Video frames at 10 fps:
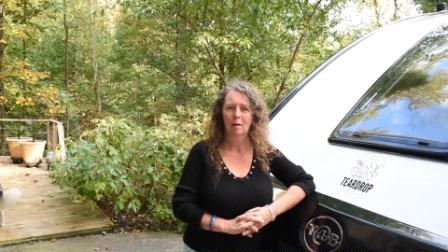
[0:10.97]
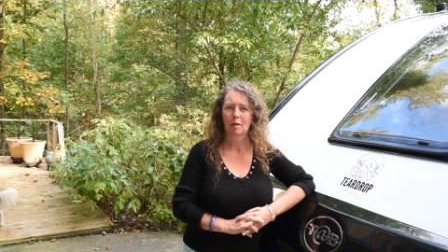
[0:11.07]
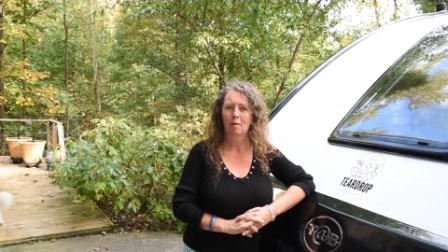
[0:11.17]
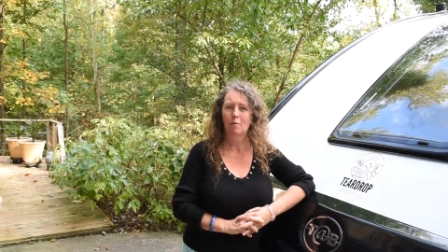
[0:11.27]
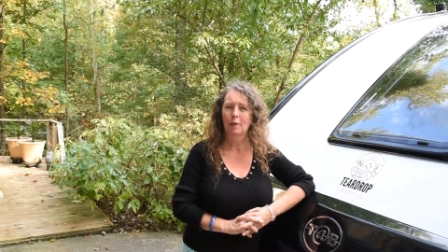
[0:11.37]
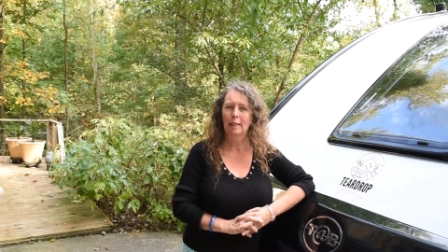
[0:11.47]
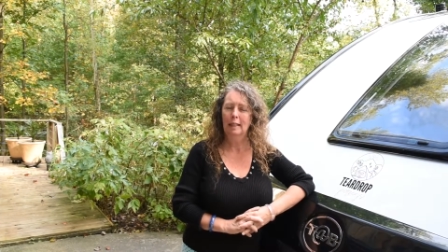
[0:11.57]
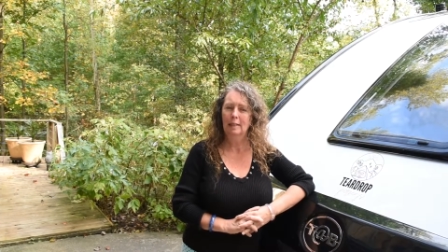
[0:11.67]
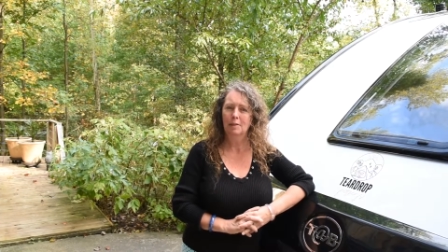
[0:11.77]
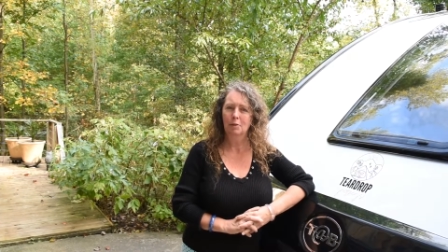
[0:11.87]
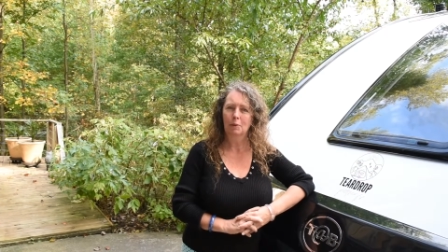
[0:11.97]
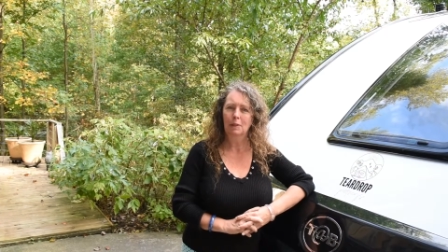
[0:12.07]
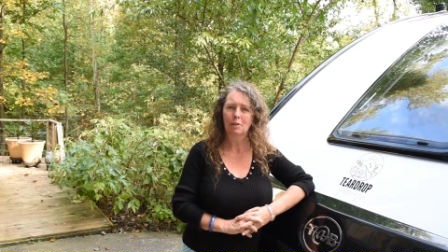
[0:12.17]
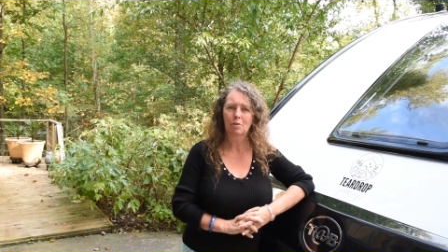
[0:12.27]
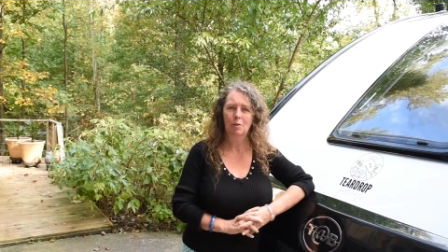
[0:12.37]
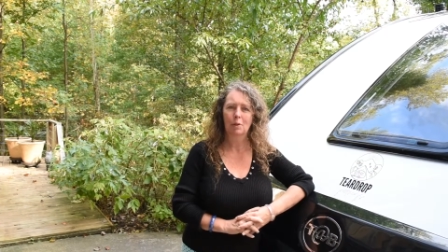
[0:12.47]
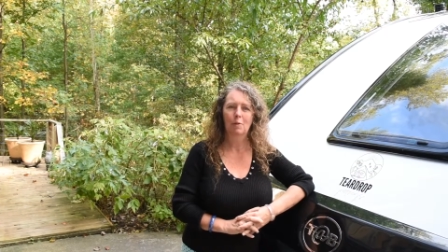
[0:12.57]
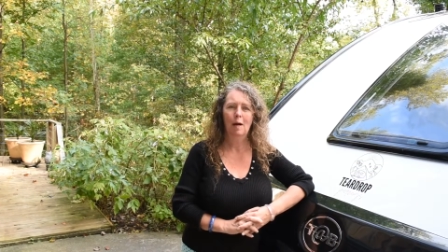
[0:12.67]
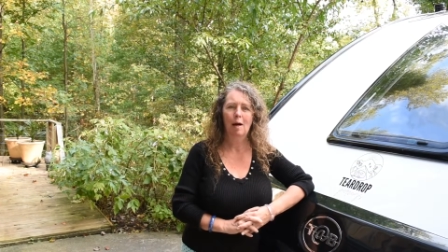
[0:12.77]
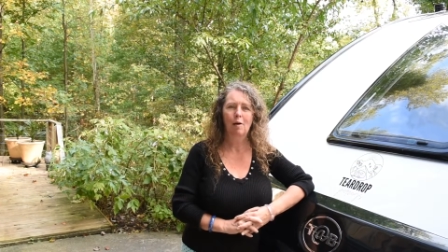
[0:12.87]
Godfrey is going to show
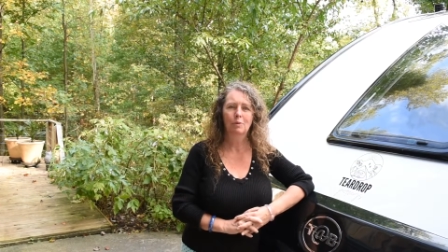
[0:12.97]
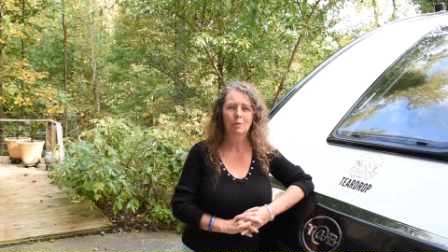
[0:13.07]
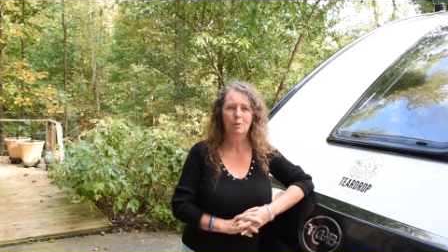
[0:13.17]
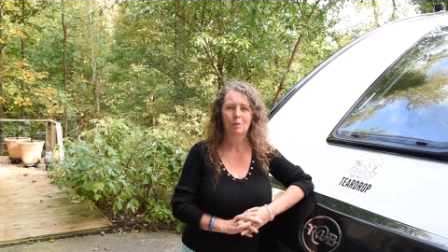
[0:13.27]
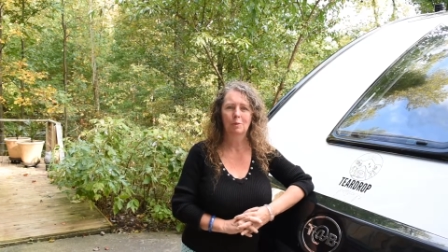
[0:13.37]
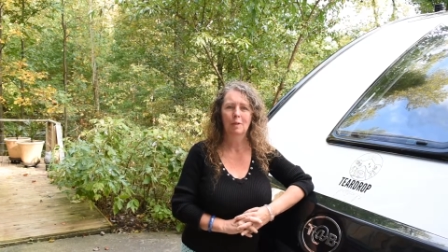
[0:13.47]
you how to